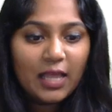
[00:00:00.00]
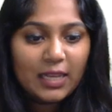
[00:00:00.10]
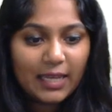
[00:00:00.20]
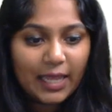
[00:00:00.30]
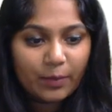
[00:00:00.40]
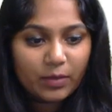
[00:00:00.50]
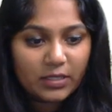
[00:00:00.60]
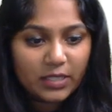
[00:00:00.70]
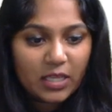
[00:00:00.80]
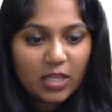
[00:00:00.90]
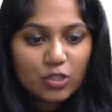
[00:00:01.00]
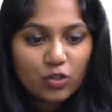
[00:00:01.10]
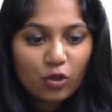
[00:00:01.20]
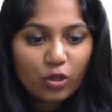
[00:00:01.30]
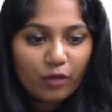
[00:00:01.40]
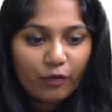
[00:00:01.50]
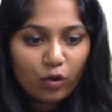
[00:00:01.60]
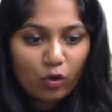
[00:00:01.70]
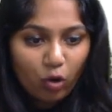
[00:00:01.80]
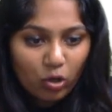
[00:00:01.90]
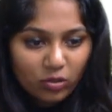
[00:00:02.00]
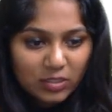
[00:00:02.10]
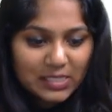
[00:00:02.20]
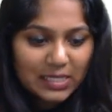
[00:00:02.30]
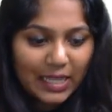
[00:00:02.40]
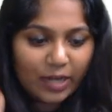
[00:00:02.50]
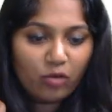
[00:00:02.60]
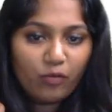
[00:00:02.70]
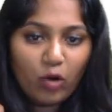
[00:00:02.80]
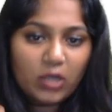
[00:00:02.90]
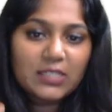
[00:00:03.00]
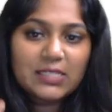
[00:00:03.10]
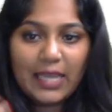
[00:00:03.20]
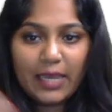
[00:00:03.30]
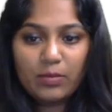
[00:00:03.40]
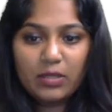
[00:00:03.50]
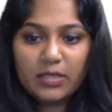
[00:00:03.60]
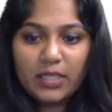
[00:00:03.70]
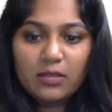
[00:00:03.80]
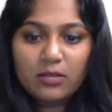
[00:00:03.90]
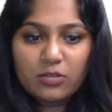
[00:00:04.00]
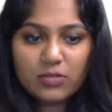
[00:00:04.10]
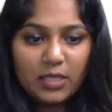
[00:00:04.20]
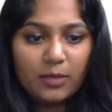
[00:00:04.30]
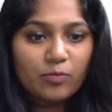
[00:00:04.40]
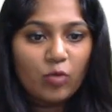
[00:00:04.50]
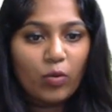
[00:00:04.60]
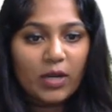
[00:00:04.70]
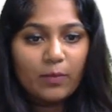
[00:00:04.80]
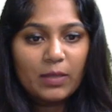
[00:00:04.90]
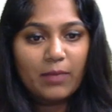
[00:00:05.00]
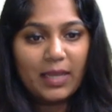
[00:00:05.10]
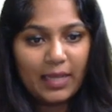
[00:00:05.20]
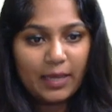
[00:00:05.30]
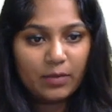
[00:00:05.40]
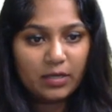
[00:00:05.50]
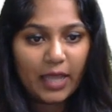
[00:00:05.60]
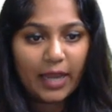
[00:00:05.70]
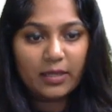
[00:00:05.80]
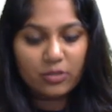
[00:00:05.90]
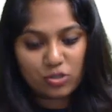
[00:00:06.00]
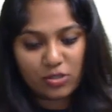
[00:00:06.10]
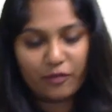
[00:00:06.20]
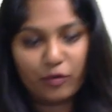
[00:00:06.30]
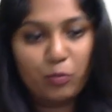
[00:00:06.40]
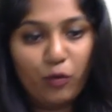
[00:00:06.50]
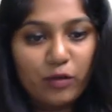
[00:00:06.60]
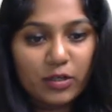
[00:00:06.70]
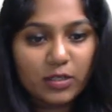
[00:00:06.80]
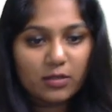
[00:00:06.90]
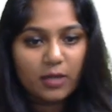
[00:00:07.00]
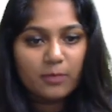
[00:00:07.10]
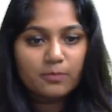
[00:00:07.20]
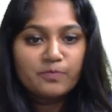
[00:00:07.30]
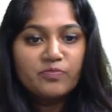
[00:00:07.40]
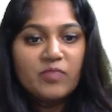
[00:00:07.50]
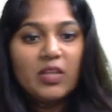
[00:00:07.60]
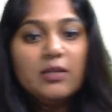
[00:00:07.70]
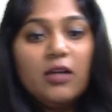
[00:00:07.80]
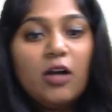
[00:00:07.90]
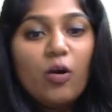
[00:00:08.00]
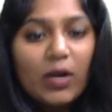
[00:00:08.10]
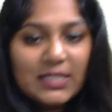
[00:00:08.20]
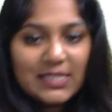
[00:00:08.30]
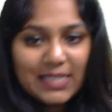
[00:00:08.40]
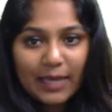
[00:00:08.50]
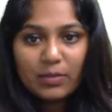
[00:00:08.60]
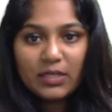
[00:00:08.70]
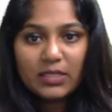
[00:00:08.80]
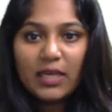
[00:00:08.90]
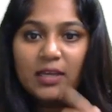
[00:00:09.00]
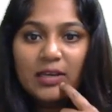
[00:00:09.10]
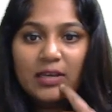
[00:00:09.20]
liability. So if you go to the slide of what is liability, you see, what do you mean by liability? I just have to move a little. Yeah. What is liability?